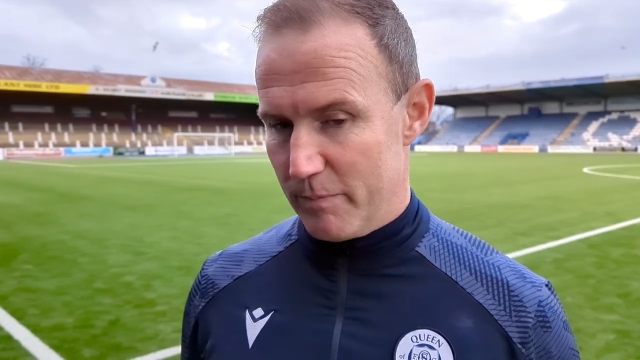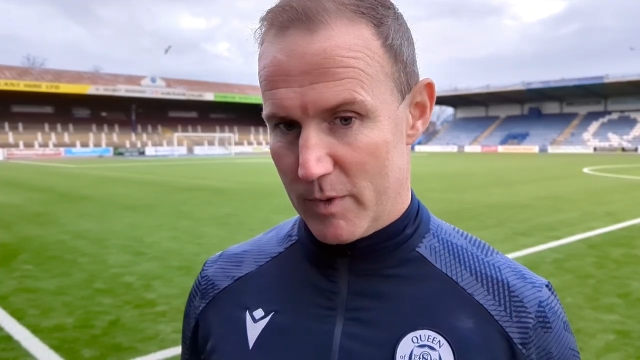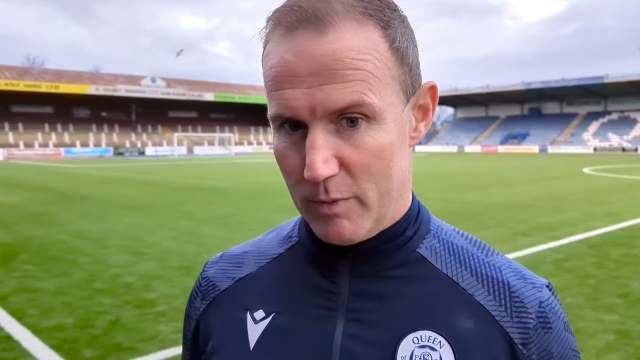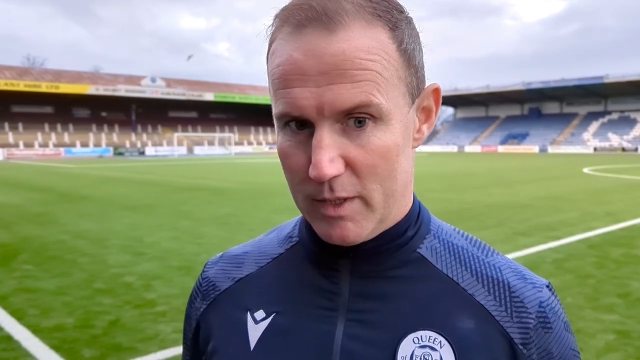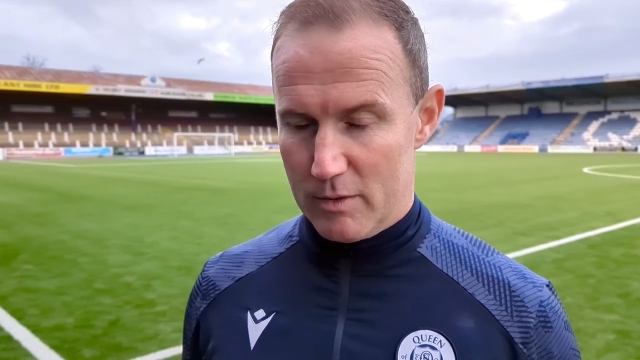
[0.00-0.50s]

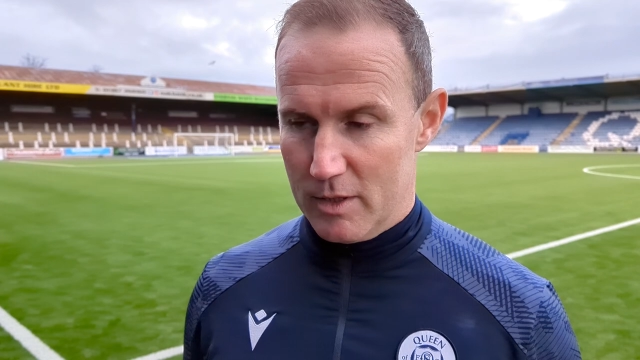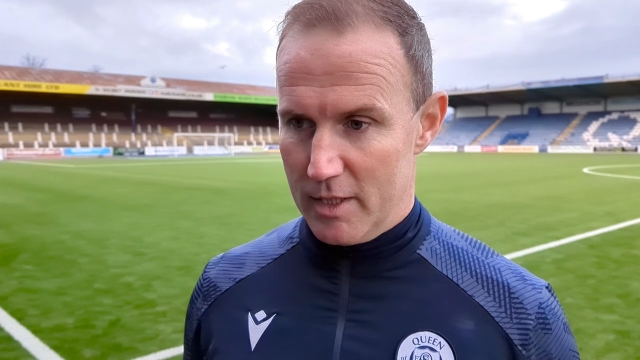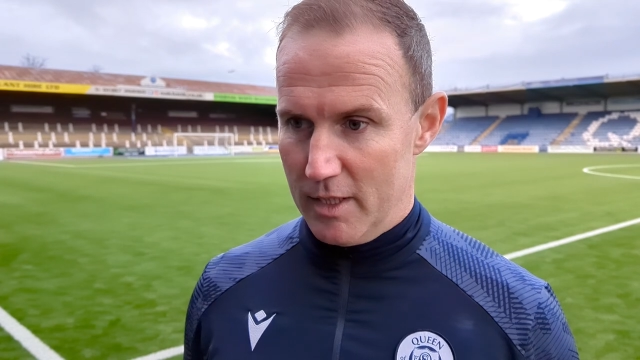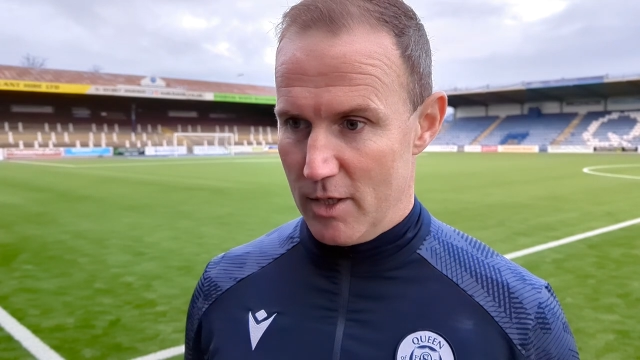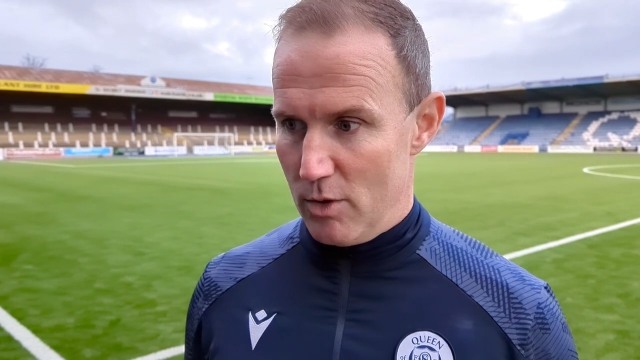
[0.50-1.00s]
we could see
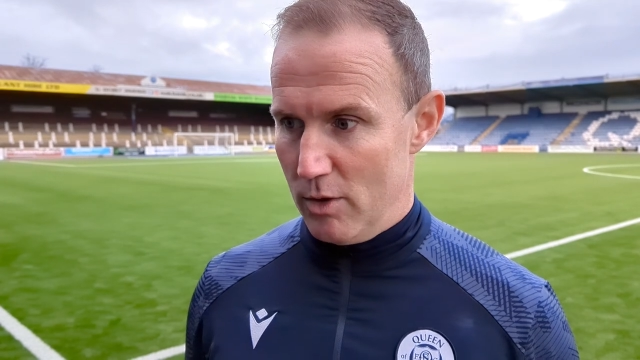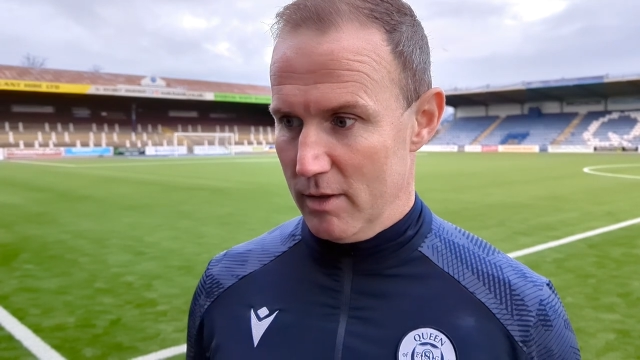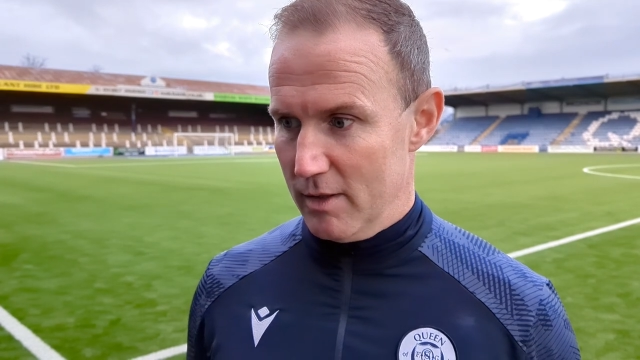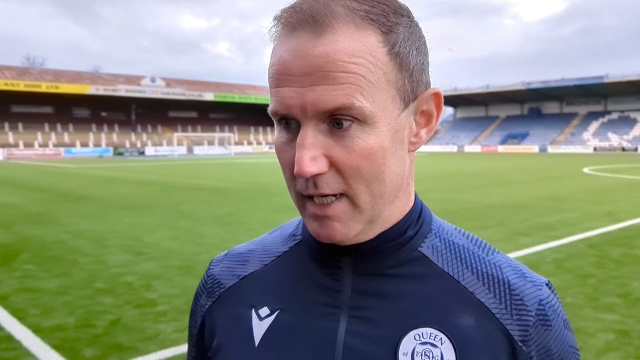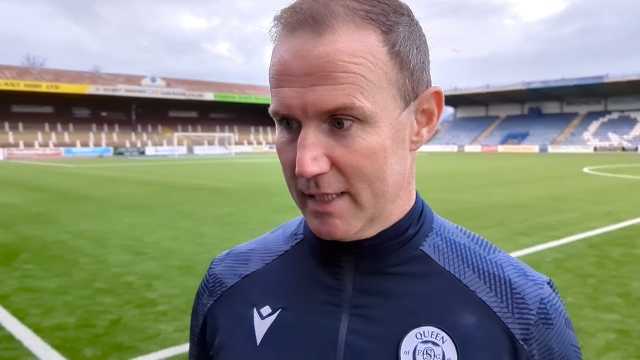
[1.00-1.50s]
the goal
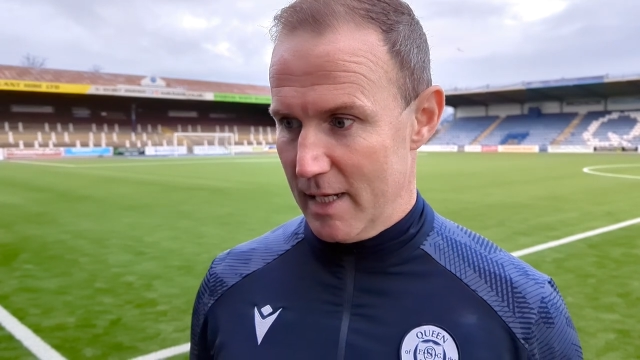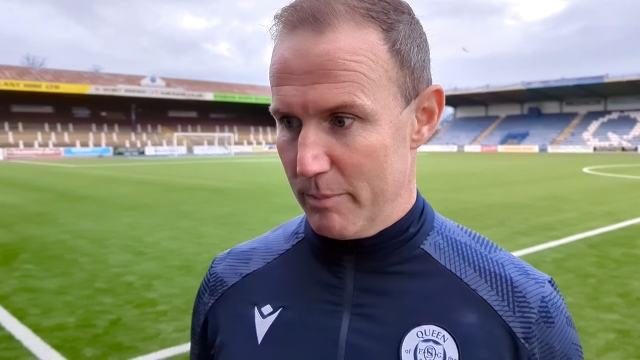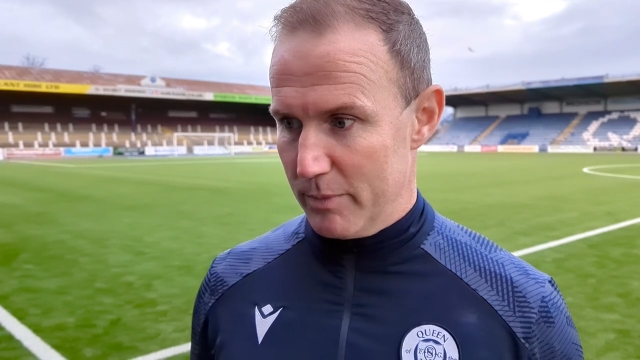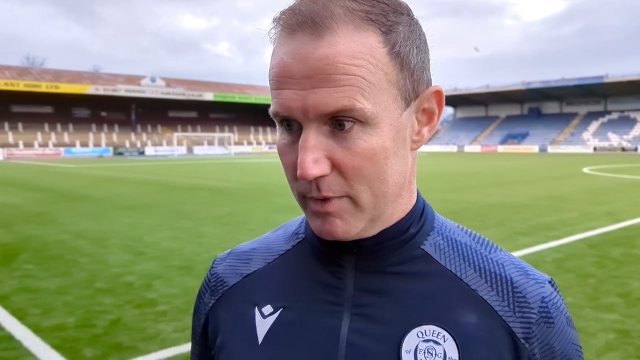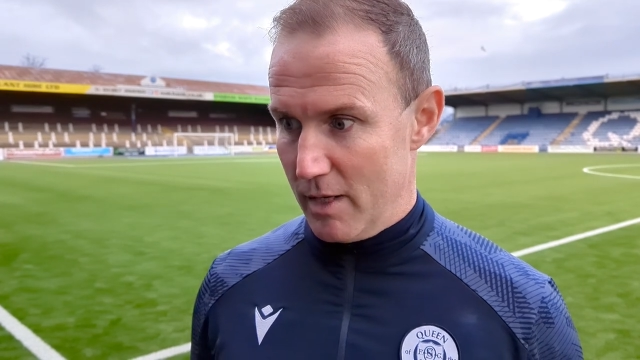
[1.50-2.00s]
at that
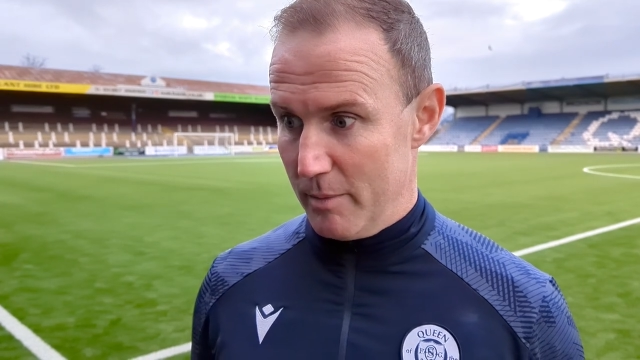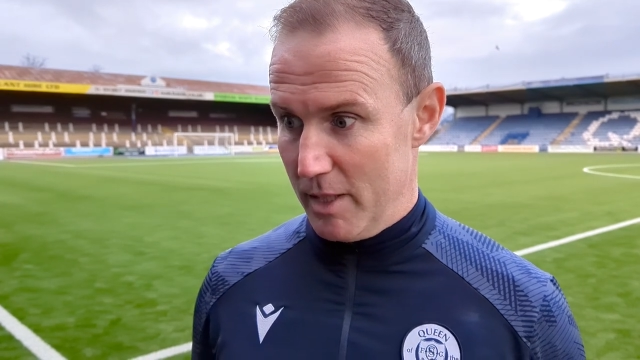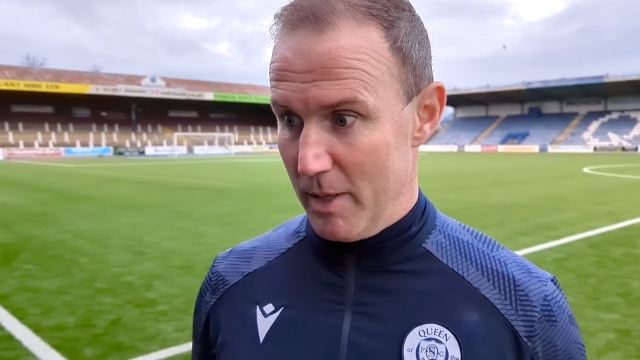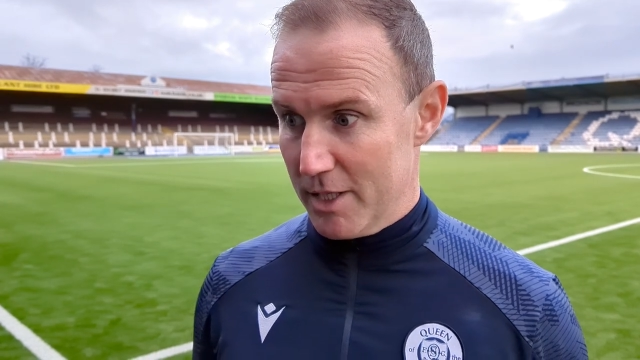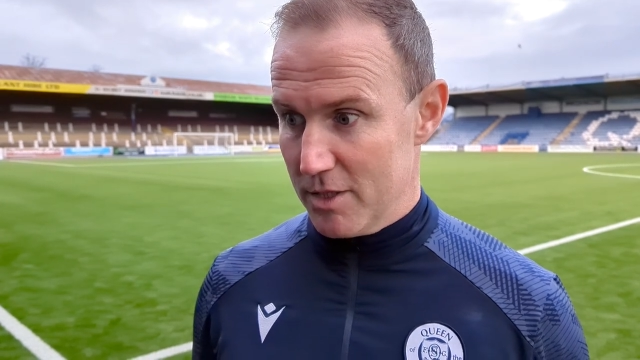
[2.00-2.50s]
time of the
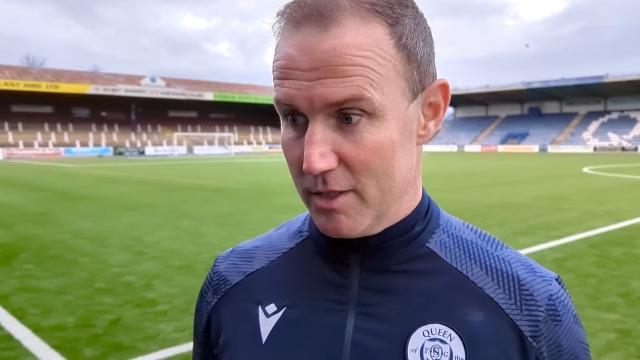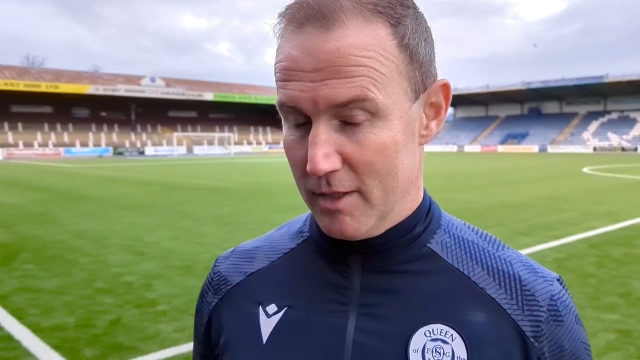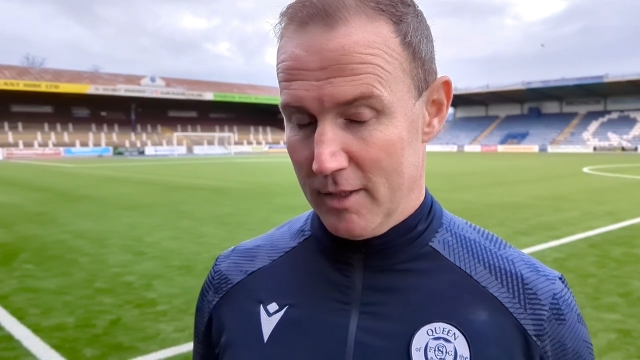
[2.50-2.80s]
match.